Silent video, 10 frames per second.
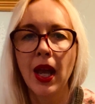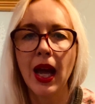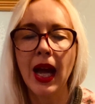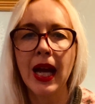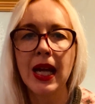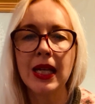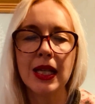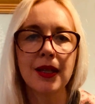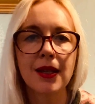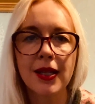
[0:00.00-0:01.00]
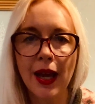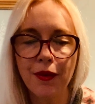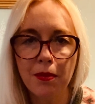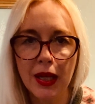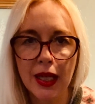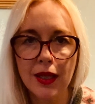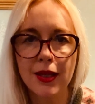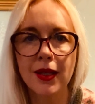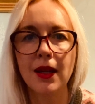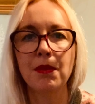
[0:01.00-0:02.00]
and it's a 7
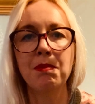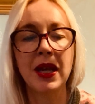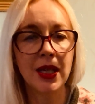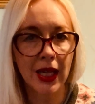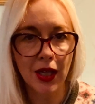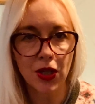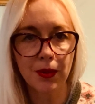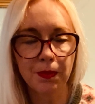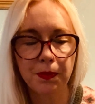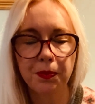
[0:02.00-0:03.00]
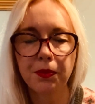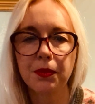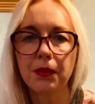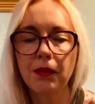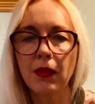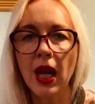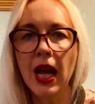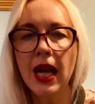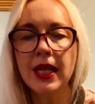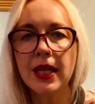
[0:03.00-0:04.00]
minutes meditation.
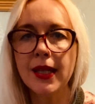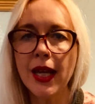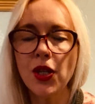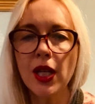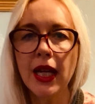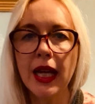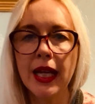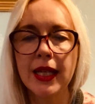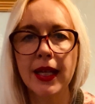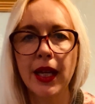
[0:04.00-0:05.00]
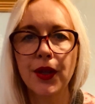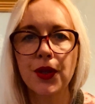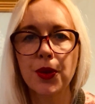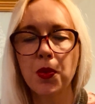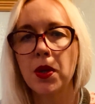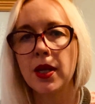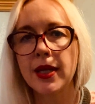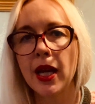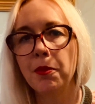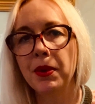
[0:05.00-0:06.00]
And essentially it is geared towards
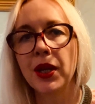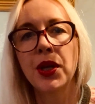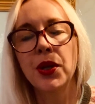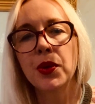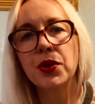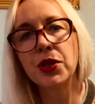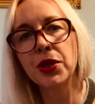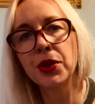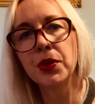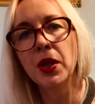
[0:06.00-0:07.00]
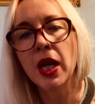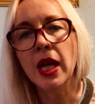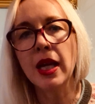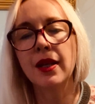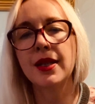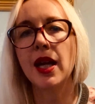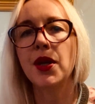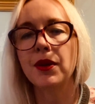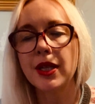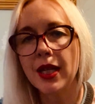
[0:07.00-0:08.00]
helping you to set
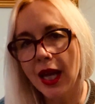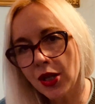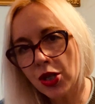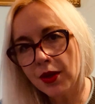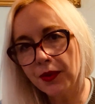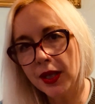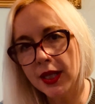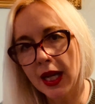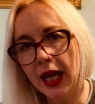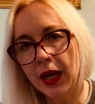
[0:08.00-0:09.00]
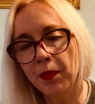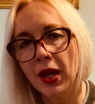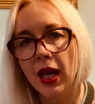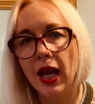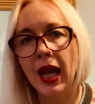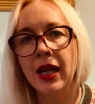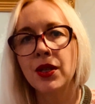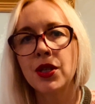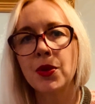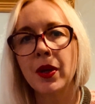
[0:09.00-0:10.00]
your intention for the day
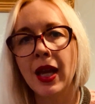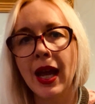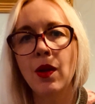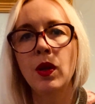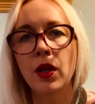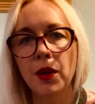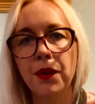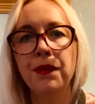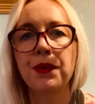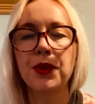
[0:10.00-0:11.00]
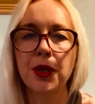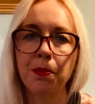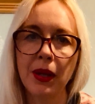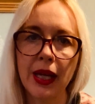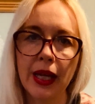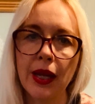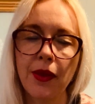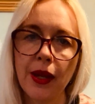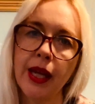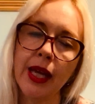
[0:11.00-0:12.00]
and to allow love to be
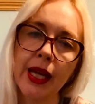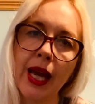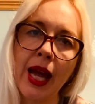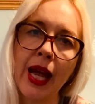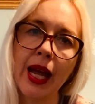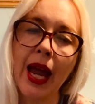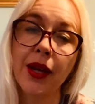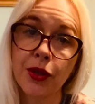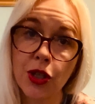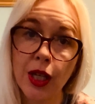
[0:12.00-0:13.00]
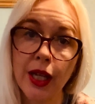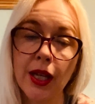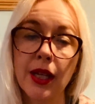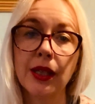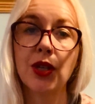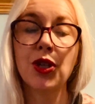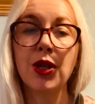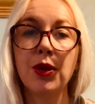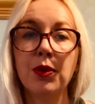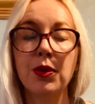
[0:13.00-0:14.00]
the energy that
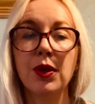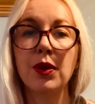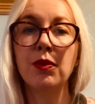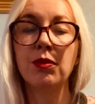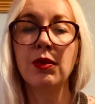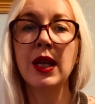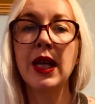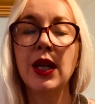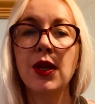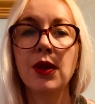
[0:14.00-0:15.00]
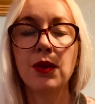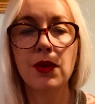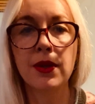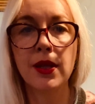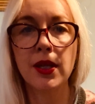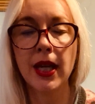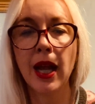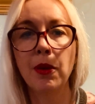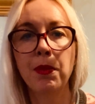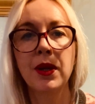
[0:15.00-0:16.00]
you really use to
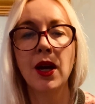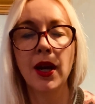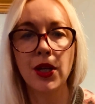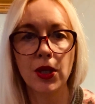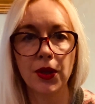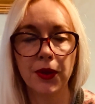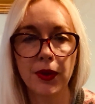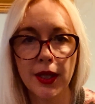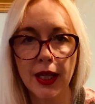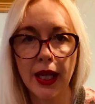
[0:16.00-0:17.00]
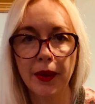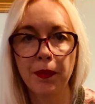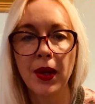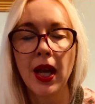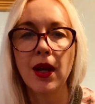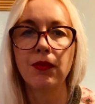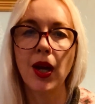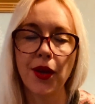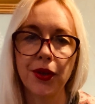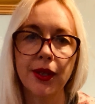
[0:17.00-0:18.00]
help guide you through the day,
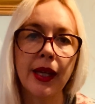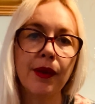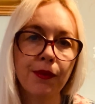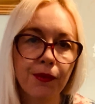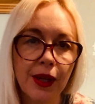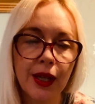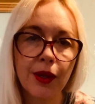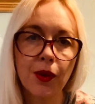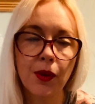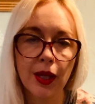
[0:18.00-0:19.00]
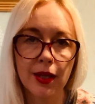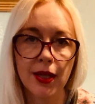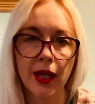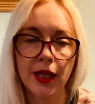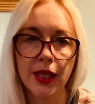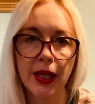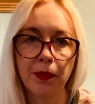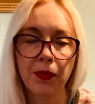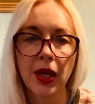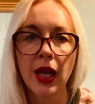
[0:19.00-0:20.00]
rather than fear or anxiety.
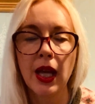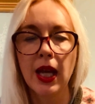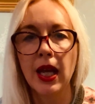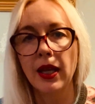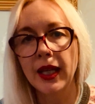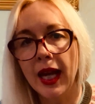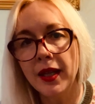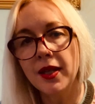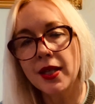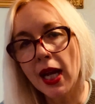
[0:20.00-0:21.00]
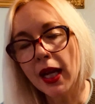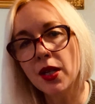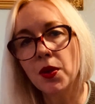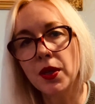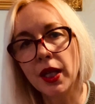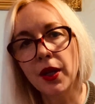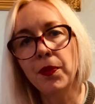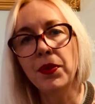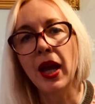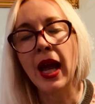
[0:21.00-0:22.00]
Then the second
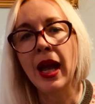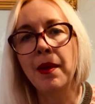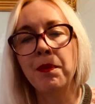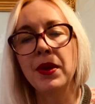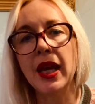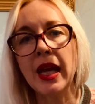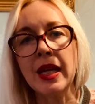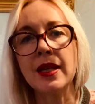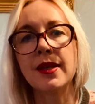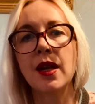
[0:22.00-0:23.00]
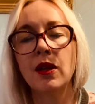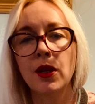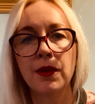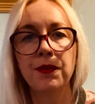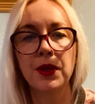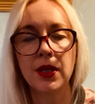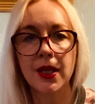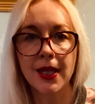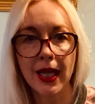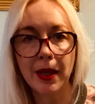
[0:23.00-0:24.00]
audio is Love to
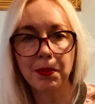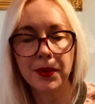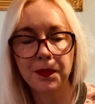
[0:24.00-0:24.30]
Sleep.